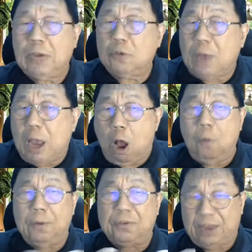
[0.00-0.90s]
That's why I
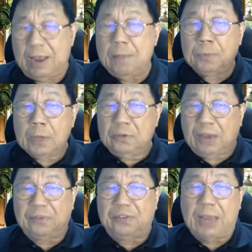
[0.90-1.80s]
always say
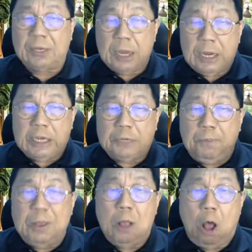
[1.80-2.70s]
success is
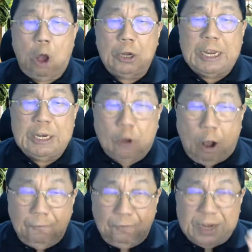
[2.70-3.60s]
built on
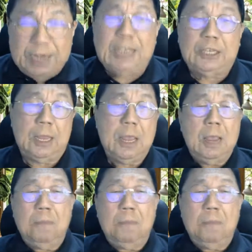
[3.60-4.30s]
inconvenience.